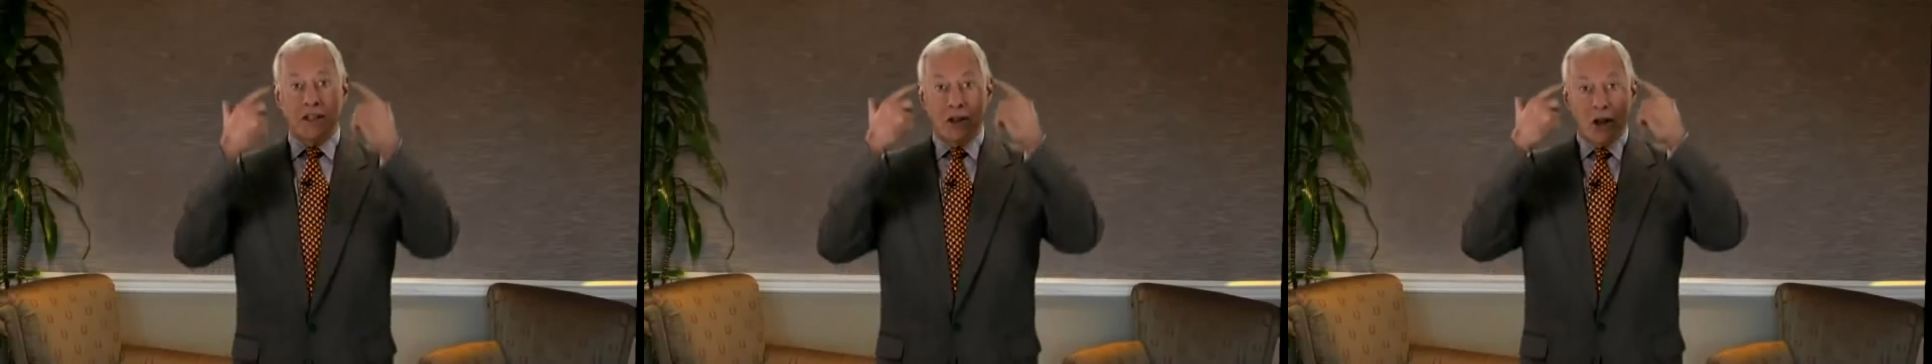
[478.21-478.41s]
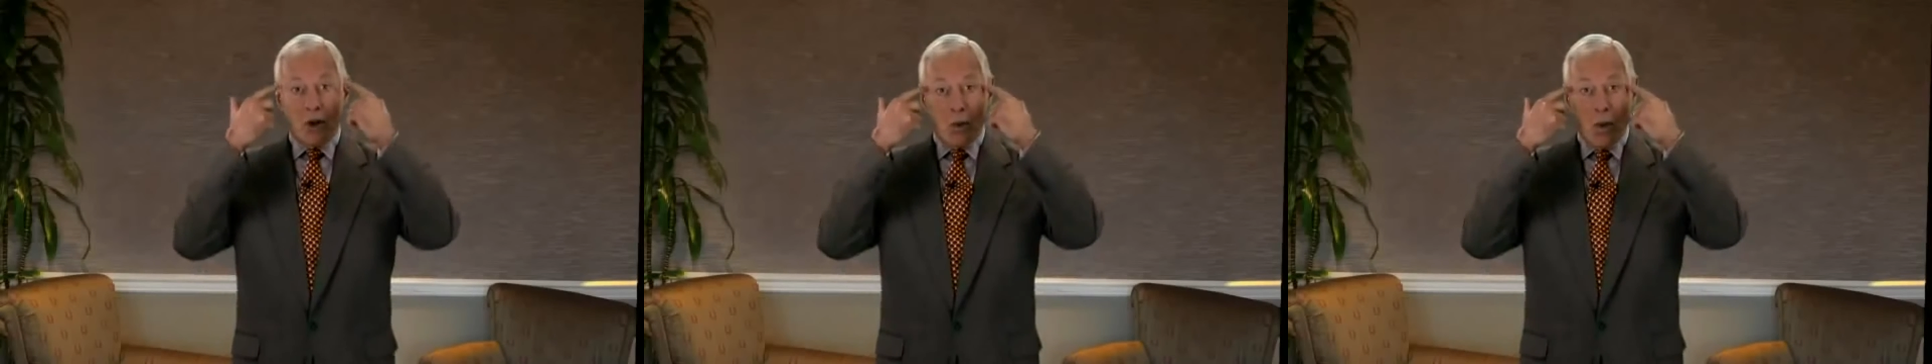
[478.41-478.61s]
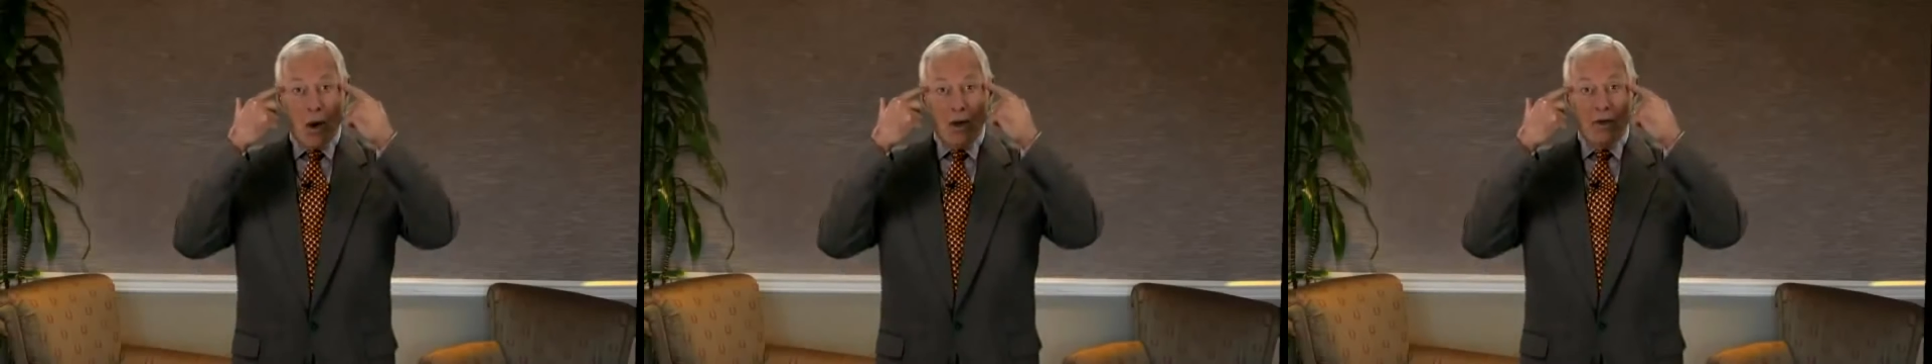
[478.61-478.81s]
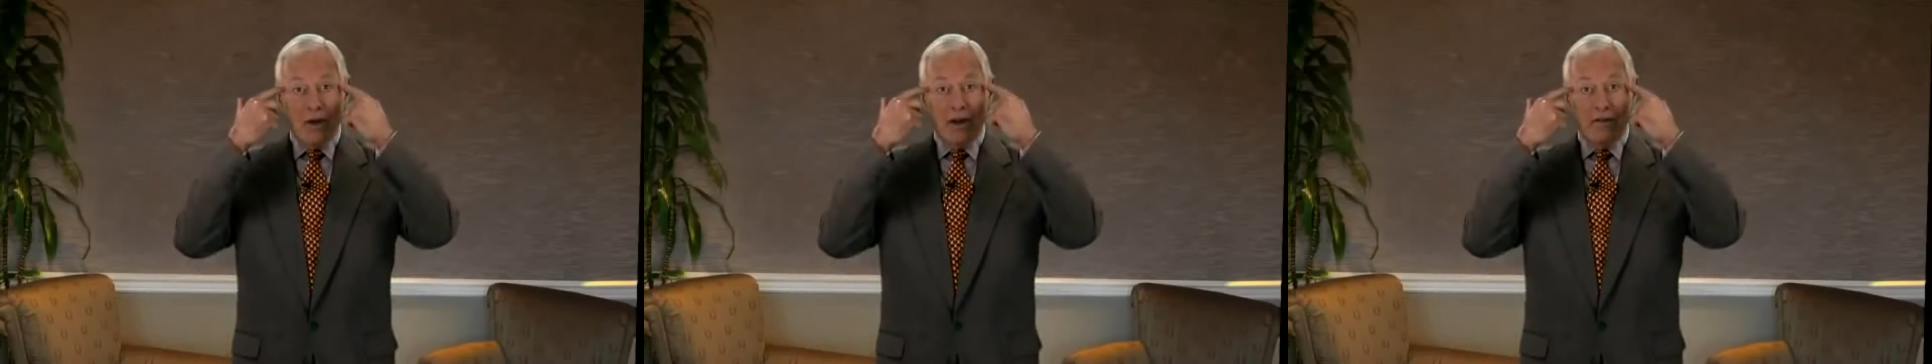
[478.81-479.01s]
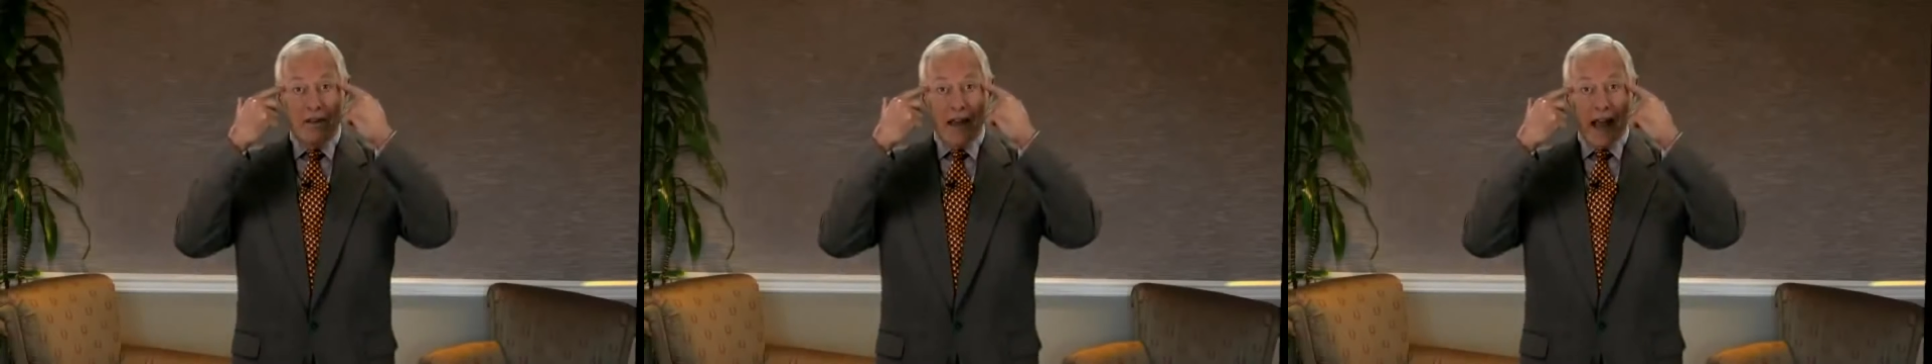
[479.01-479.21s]
at the
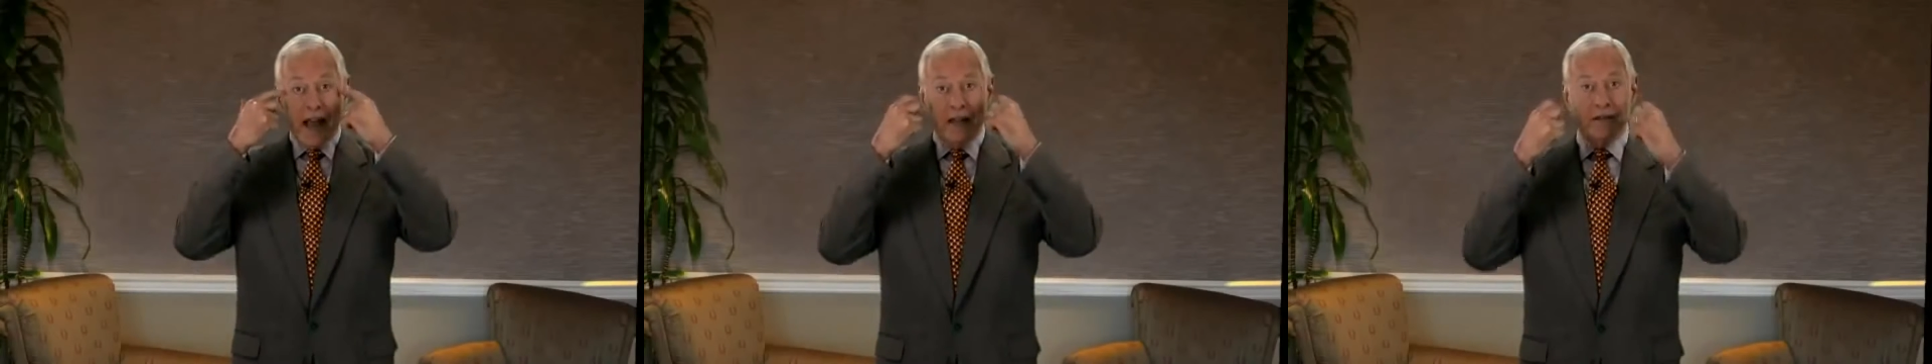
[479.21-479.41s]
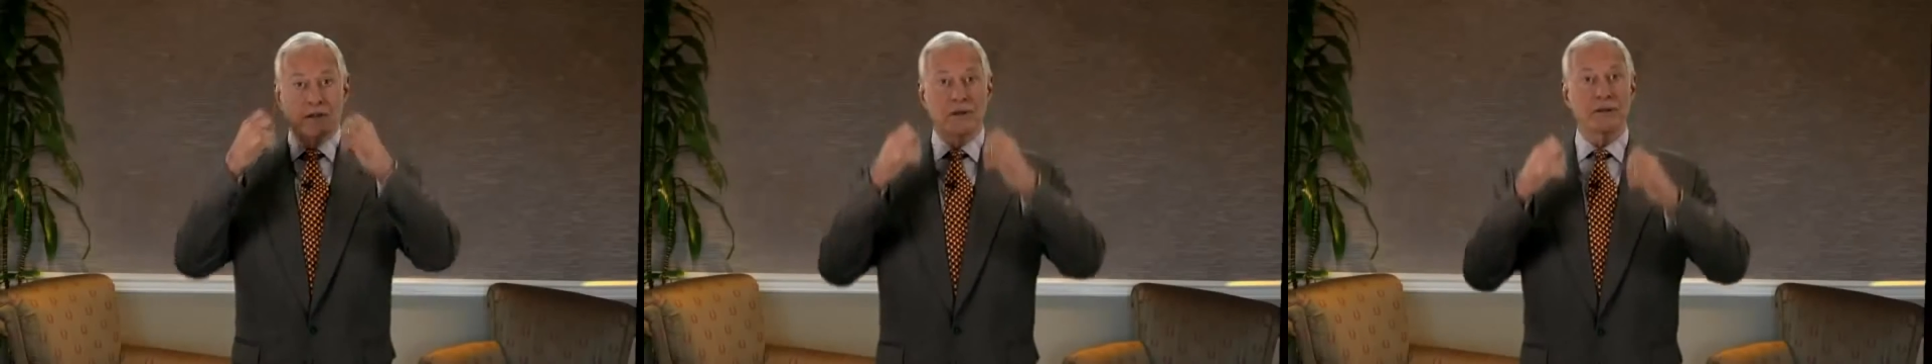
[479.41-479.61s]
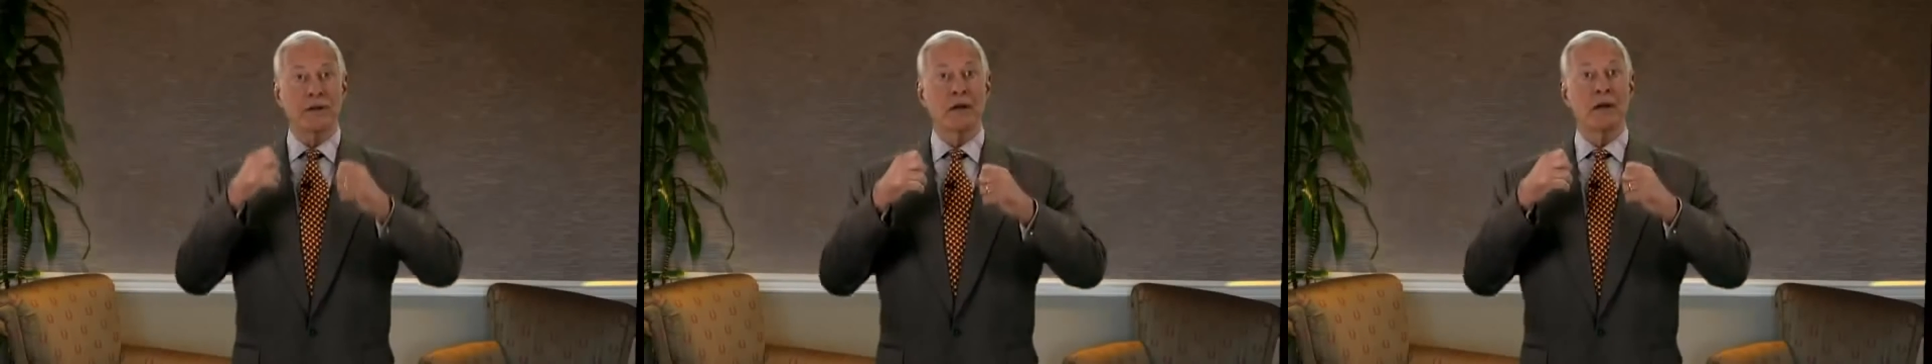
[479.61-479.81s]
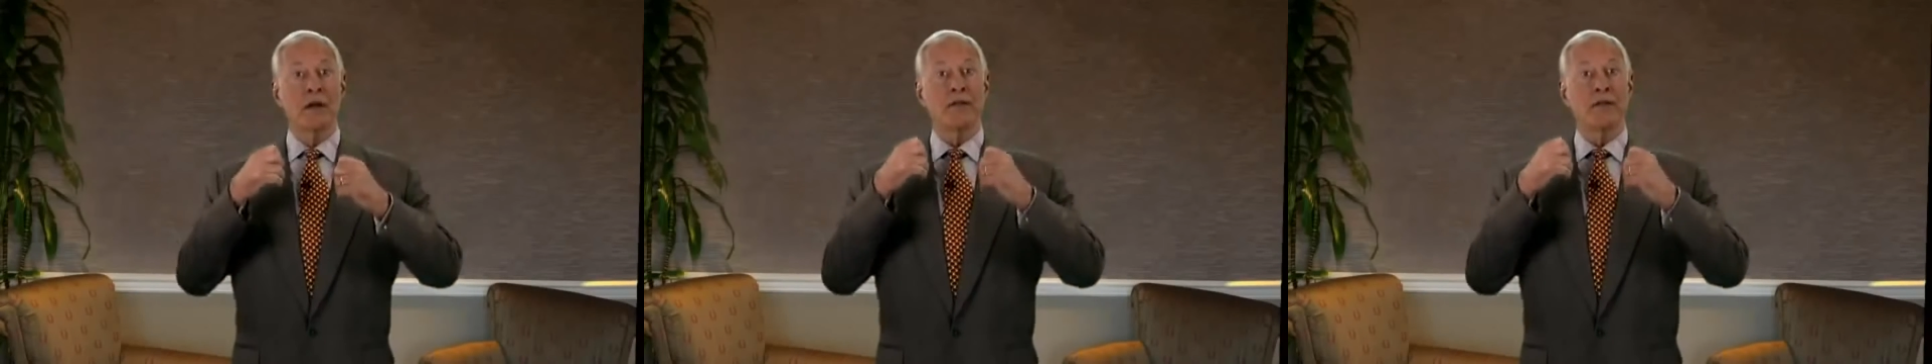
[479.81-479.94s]
quality of the answers